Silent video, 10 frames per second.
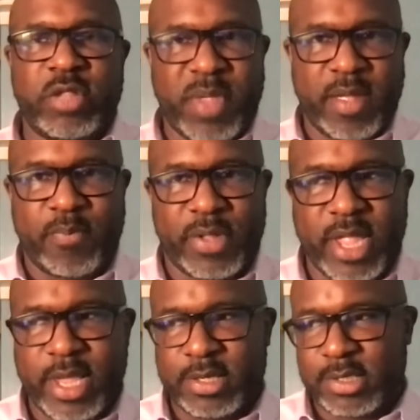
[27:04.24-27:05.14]
be a
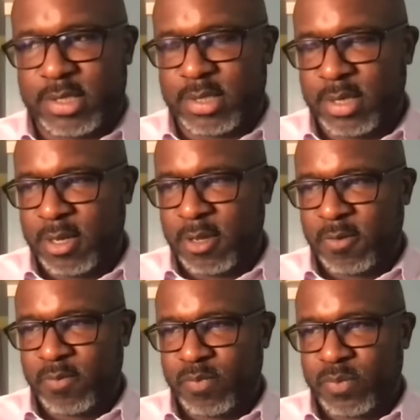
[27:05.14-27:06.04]
place
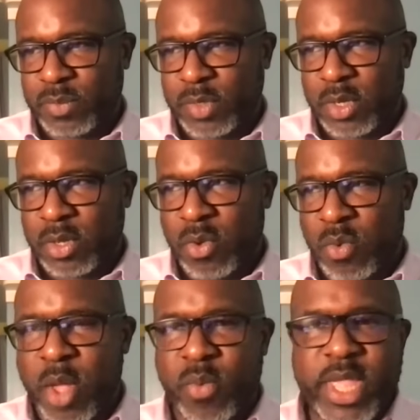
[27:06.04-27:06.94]

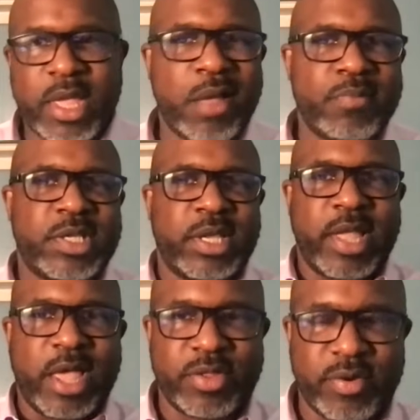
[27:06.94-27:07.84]
where we come
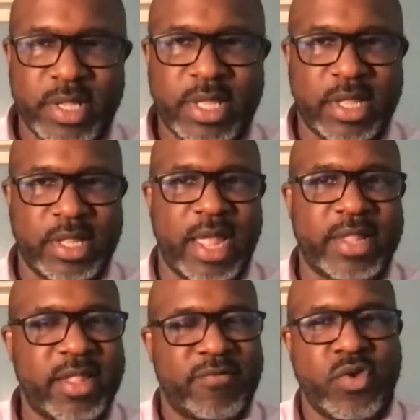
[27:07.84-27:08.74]
together in
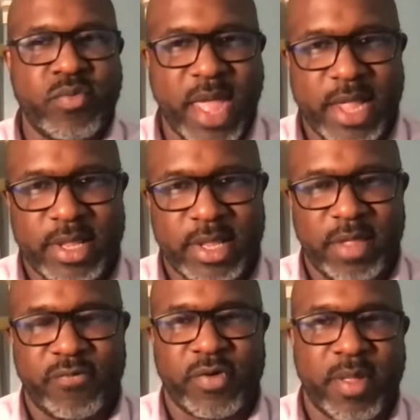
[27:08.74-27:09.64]
collective
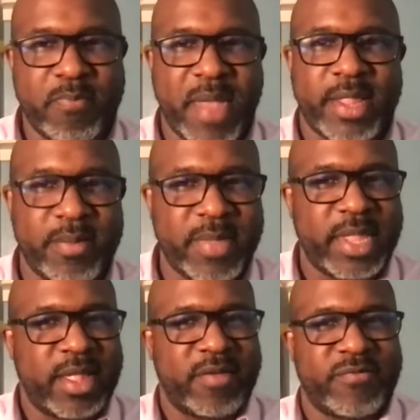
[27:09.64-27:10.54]
humanity for the
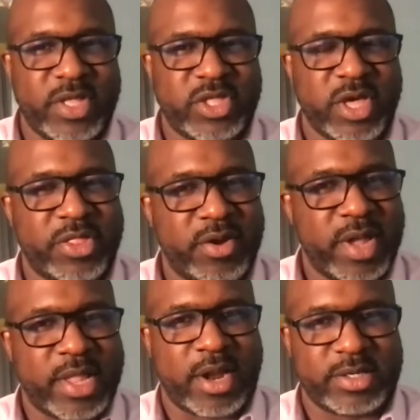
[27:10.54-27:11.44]
betterment of each other
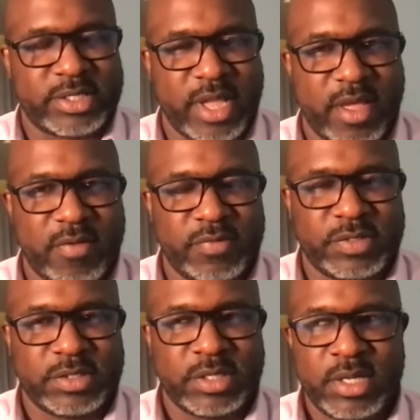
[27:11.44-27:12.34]
and ourselves.